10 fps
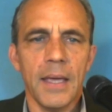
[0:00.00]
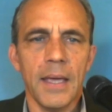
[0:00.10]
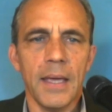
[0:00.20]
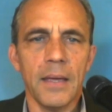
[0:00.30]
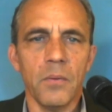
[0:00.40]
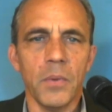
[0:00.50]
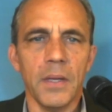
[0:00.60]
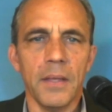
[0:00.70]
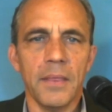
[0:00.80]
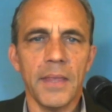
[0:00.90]
And
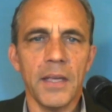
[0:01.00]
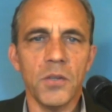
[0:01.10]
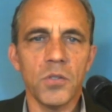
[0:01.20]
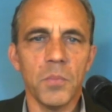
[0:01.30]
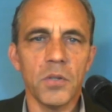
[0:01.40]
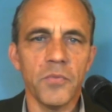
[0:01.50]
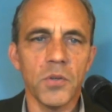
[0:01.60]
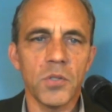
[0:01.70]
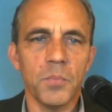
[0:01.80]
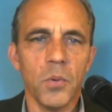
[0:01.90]
we thank you so much for your
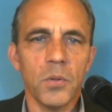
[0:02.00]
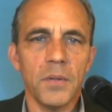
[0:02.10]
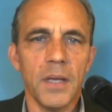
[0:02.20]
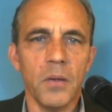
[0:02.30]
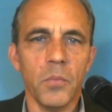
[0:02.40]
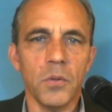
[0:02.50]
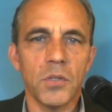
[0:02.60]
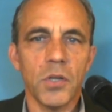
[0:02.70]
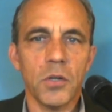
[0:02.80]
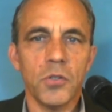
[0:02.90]
support, and we'll
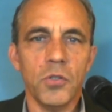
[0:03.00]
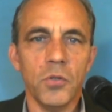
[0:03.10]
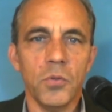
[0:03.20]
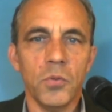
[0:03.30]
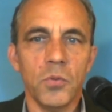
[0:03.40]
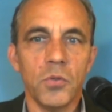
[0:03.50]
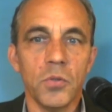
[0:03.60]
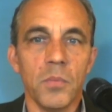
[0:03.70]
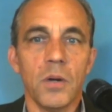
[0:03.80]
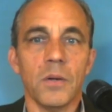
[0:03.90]
talk to you
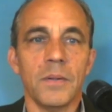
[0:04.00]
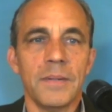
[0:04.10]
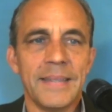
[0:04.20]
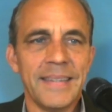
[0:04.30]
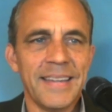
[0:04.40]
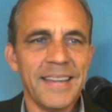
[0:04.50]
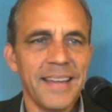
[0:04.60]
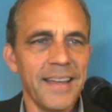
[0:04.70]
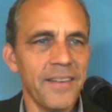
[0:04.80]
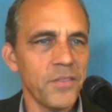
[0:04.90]
tomorrow
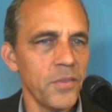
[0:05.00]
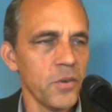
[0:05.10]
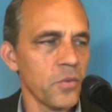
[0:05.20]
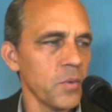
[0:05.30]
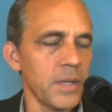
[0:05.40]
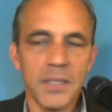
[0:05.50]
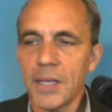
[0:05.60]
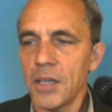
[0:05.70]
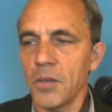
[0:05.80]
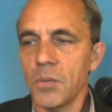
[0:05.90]
after the earthquakes.
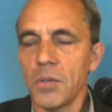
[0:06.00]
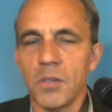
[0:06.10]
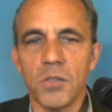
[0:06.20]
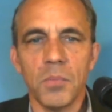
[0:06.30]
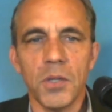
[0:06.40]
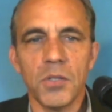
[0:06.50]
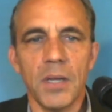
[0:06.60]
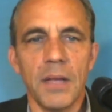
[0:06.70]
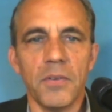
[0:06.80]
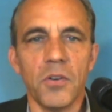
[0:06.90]
Thank you so much, and
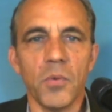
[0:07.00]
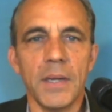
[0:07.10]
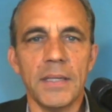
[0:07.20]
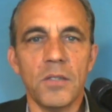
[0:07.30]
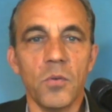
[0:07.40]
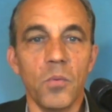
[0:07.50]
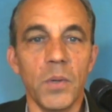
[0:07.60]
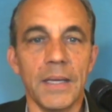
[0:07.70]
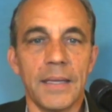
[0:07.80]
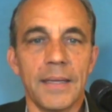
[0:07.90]
have a great
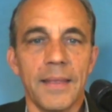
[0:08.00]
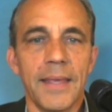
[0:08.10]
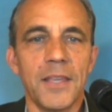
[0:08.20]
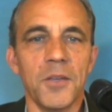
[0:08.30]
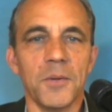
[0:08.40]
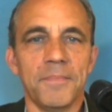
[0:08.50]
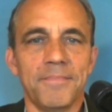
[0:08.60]
week. Thank you.